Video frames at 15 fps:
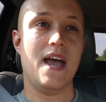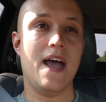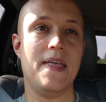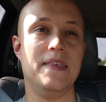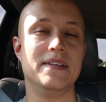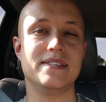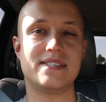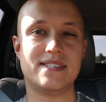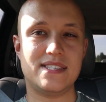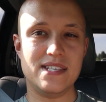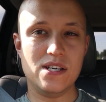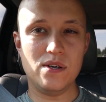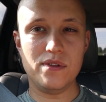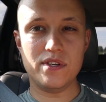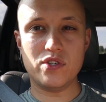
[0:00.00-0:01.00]
and then
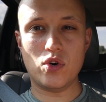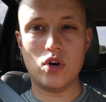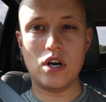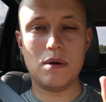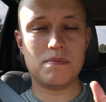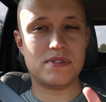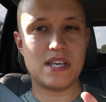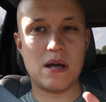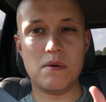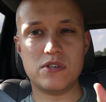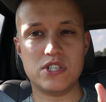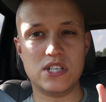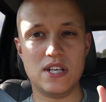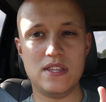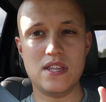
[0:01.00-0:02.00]
seal the door up,
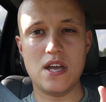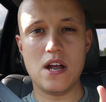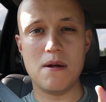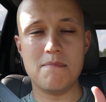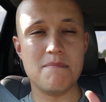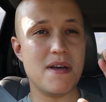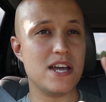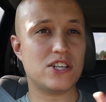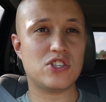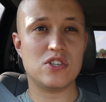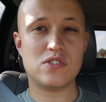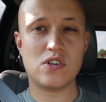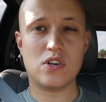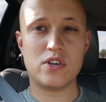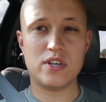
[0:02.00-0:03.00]
sandwich it in there, make sure
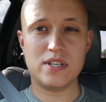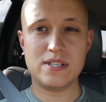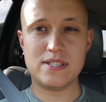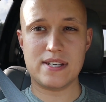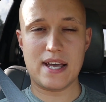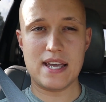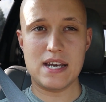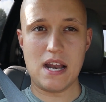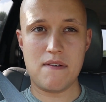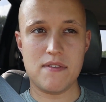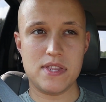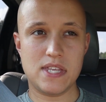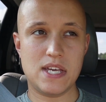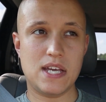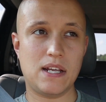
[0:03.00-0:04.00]
it's all good and tight and
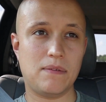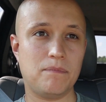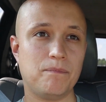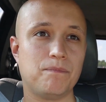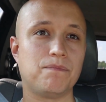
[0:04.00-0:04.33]
everything,